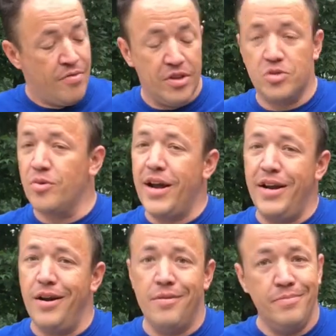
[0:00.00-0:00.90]
This one right
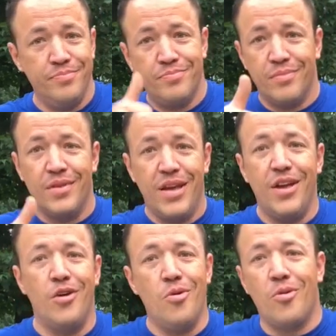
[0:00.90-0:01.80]
here,
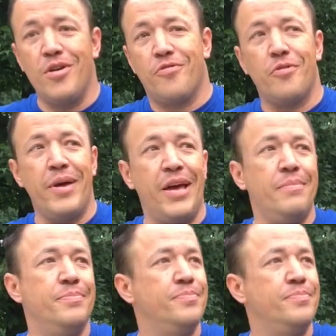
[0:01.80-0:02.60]
hit a home run for me.